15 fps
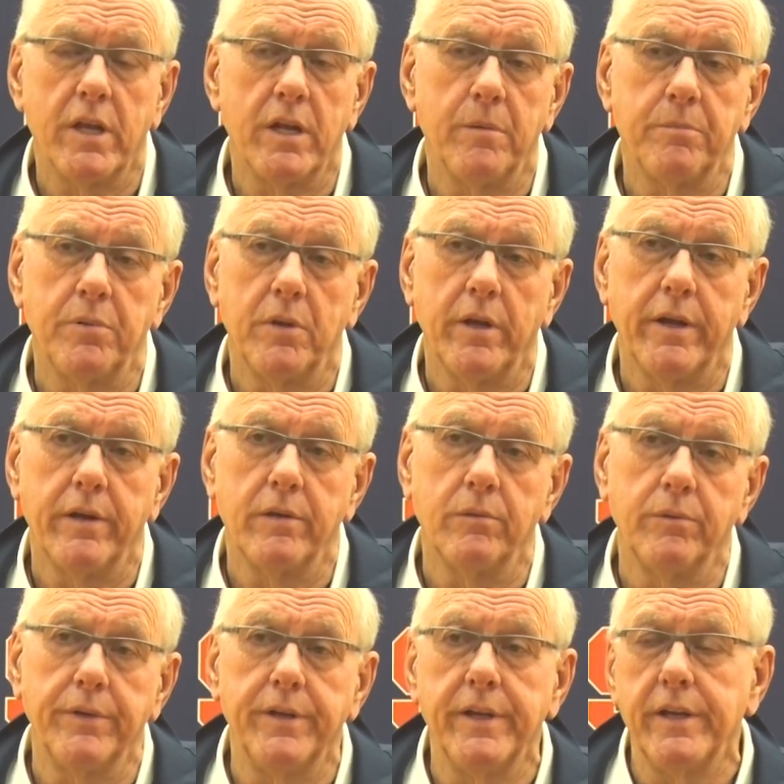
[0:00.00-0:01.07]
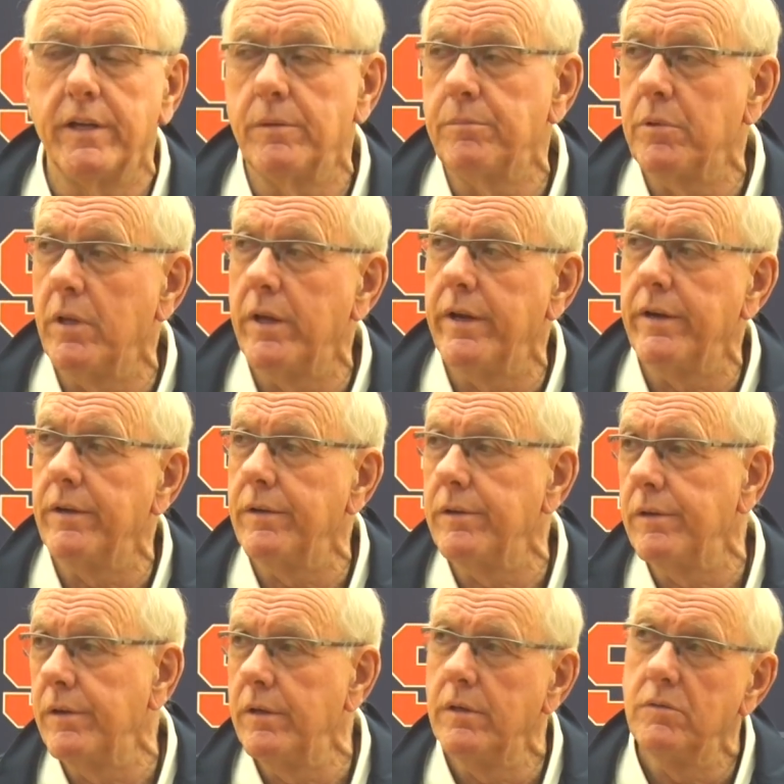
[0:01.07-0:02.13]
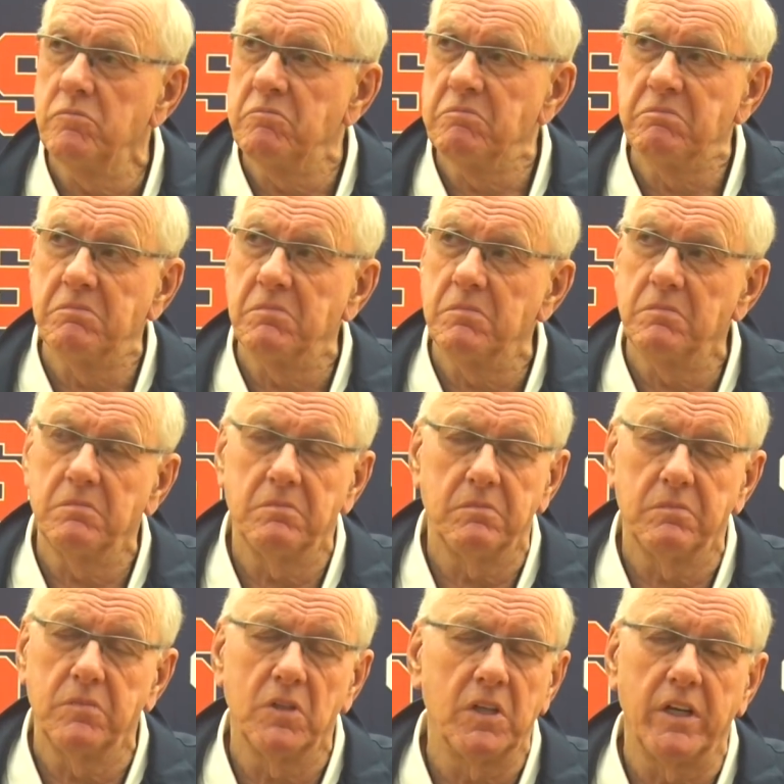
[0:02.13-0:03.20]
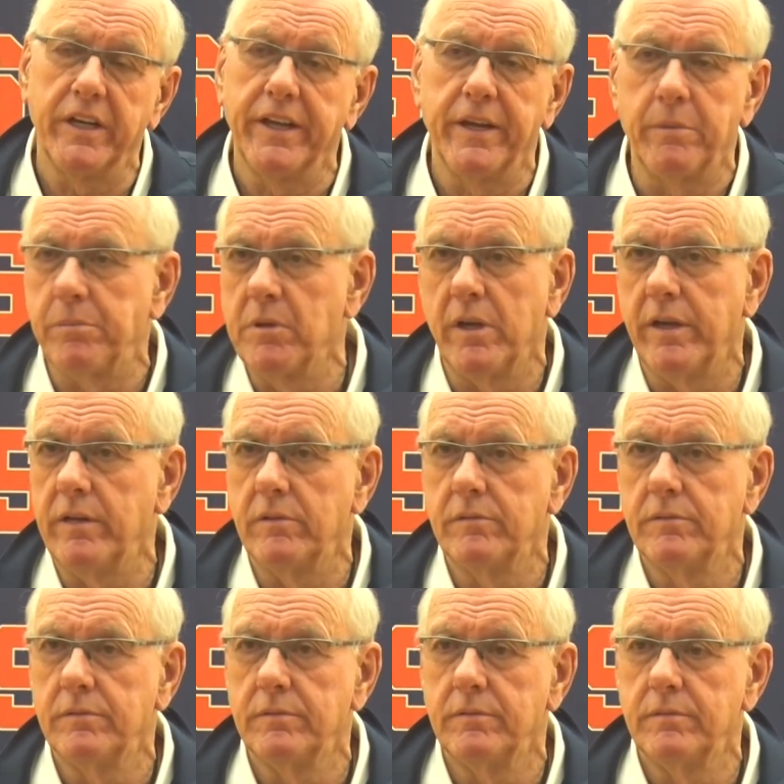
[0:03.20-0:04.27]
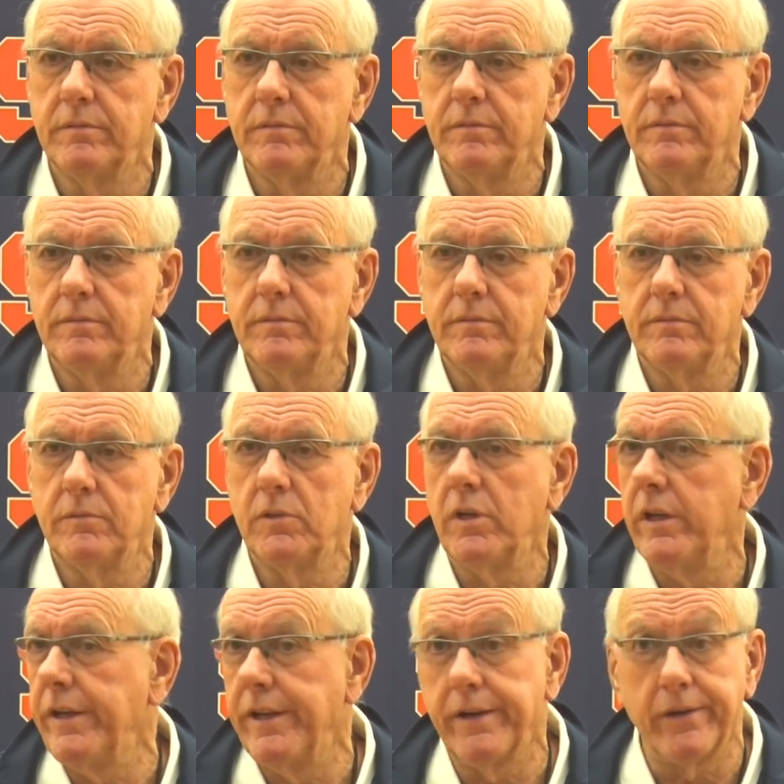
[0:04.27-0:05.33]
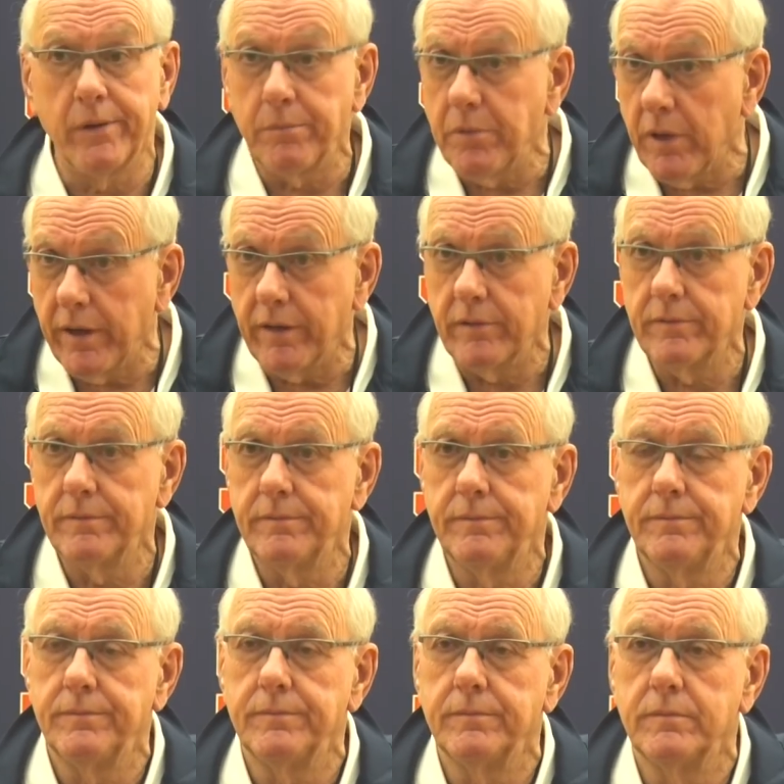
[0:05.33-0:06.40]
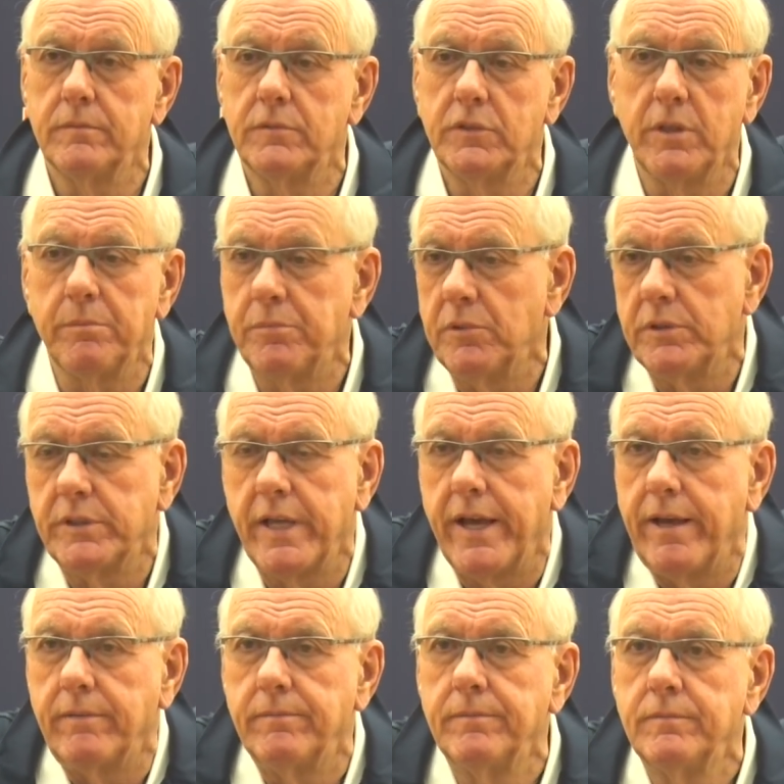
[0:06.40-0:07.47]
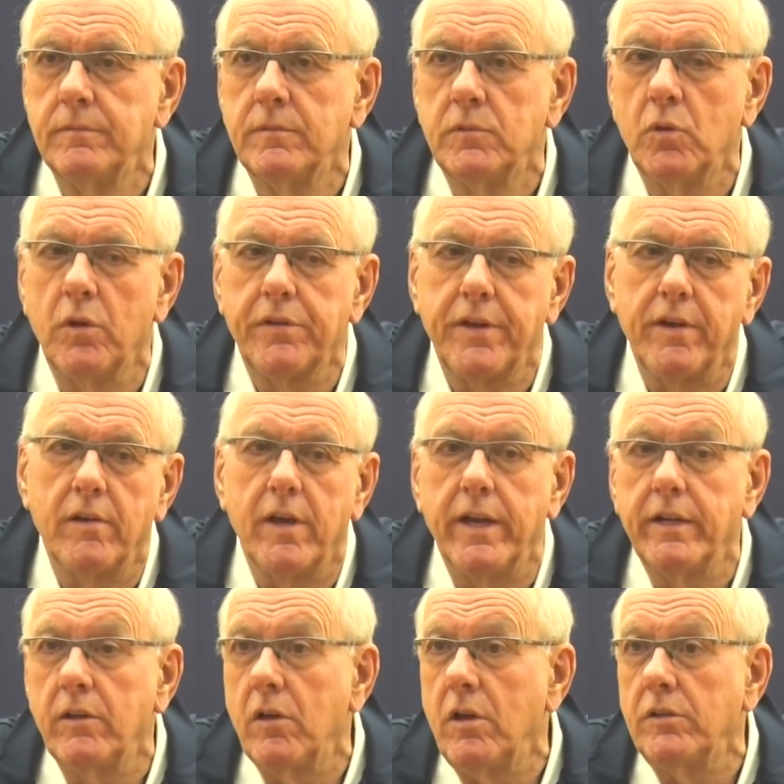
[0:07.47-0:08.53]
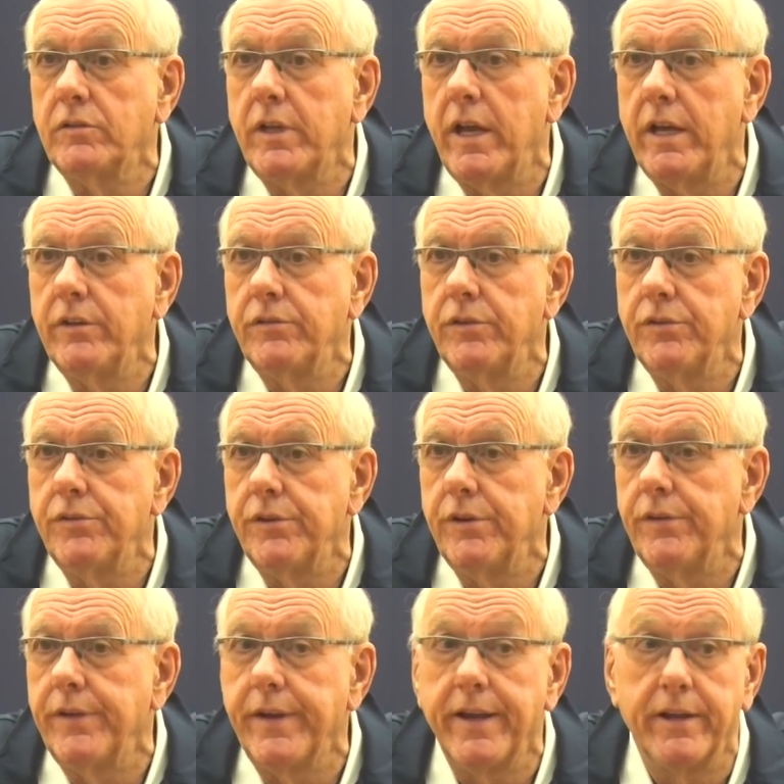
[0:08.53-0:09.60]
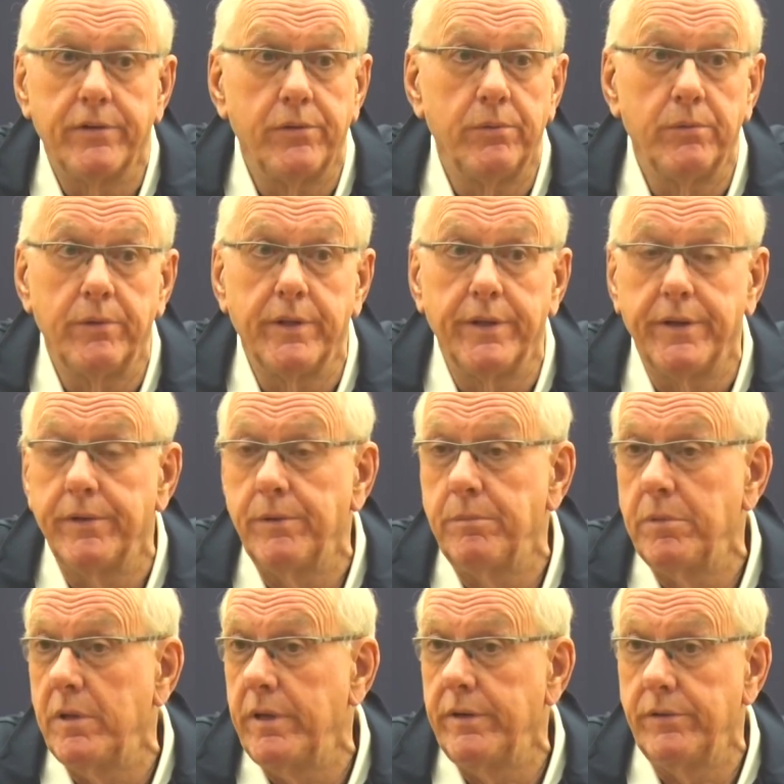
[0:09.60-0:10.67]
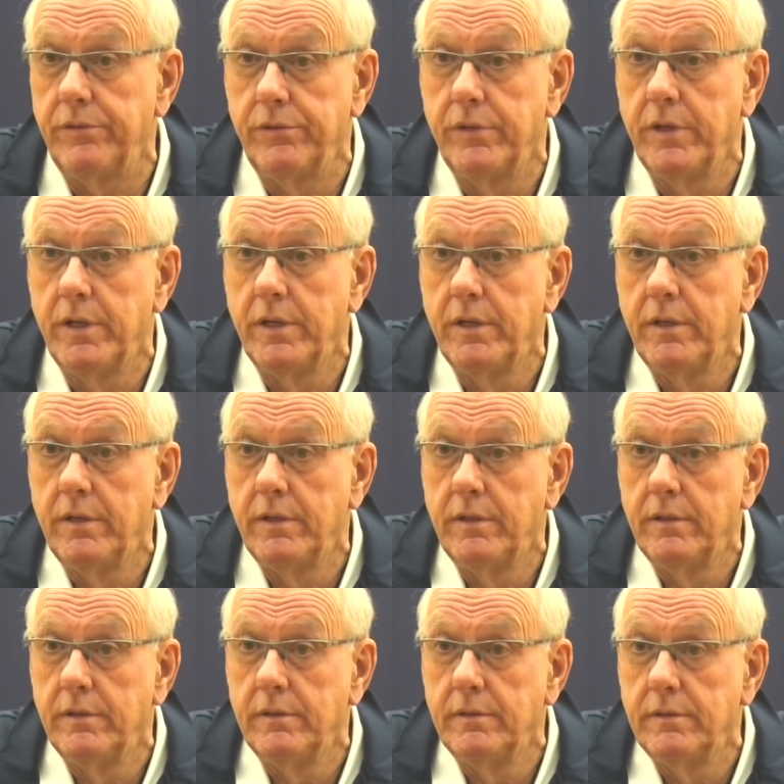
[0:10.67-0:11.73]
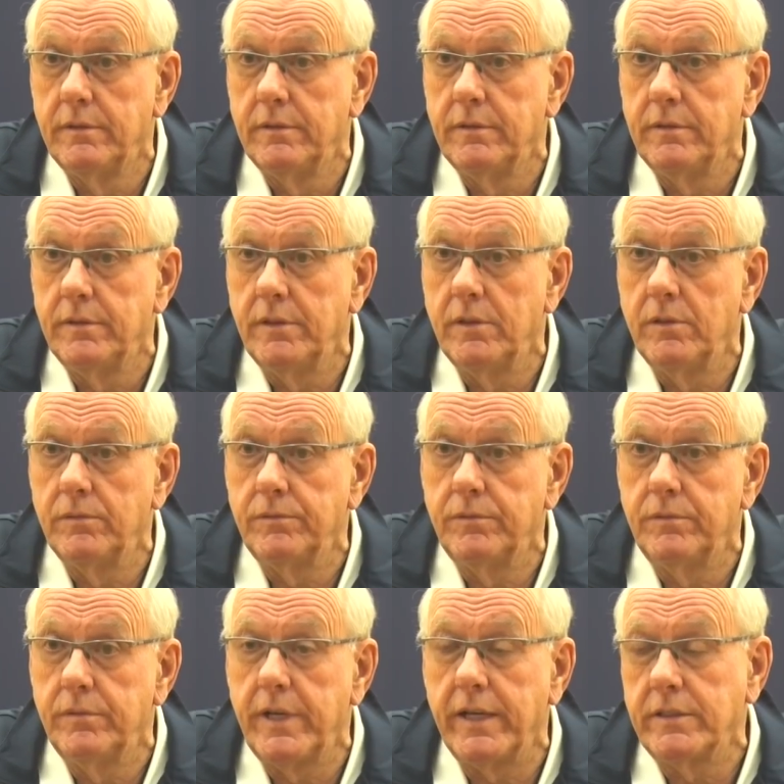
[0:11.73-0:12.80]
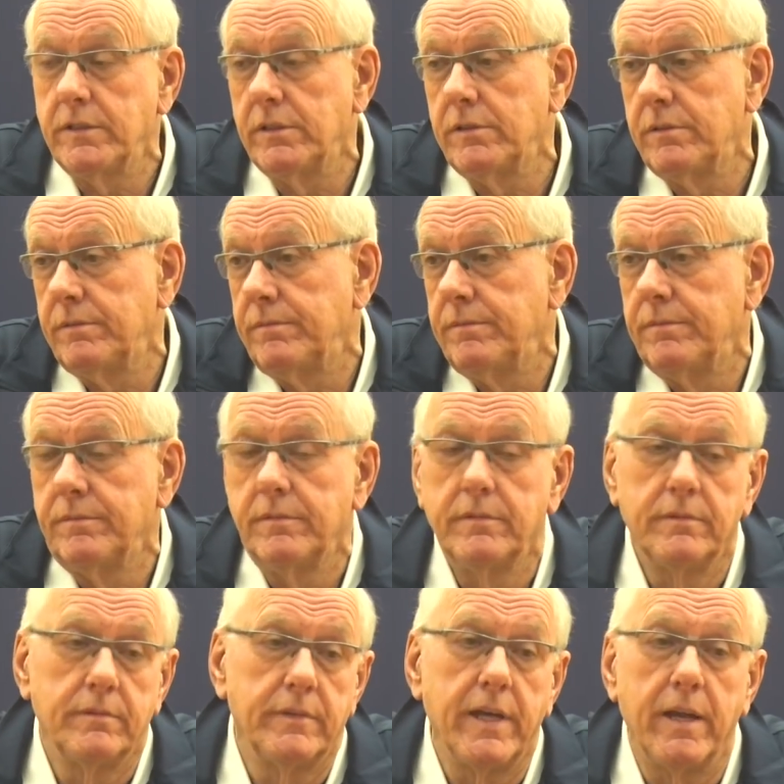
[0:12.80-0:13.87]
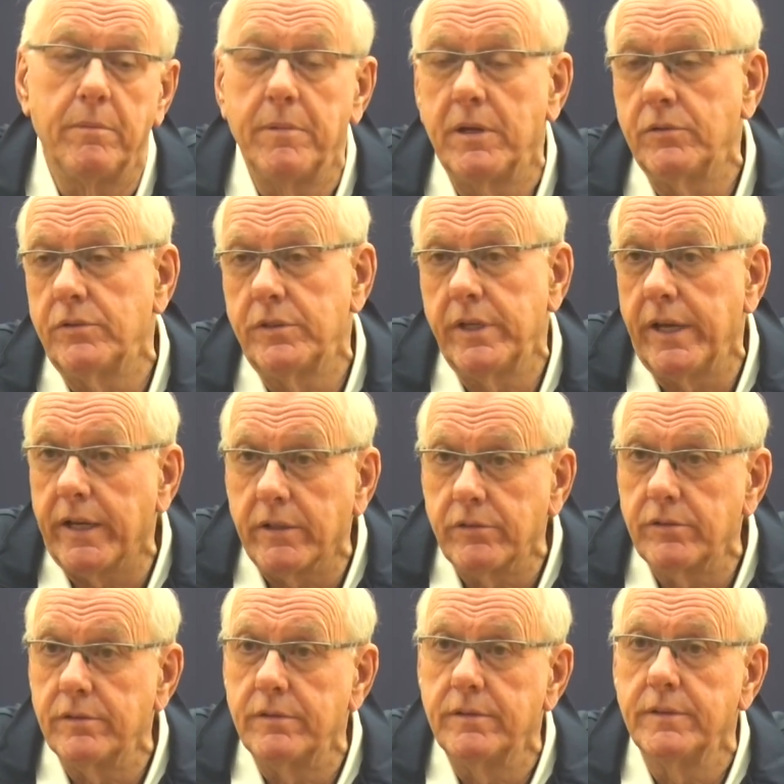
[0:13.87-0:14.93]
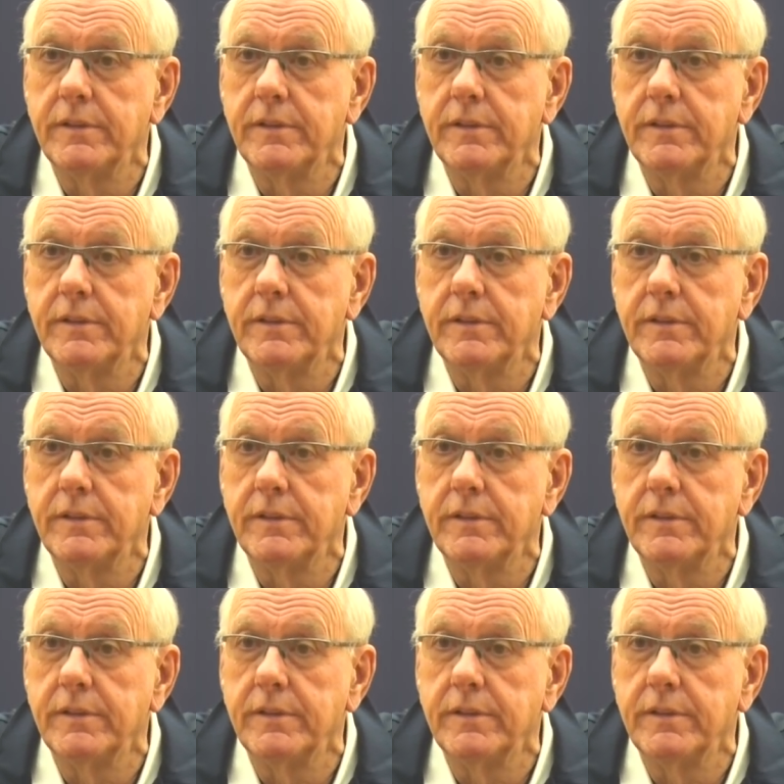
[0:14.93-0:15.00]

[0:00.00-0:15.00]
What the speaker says: on a player, we need a player, we're going to get a player. We're going to get a good player. Simple as that. North Carolina lost guys this year. They got two really good players. You know, Texas got about six.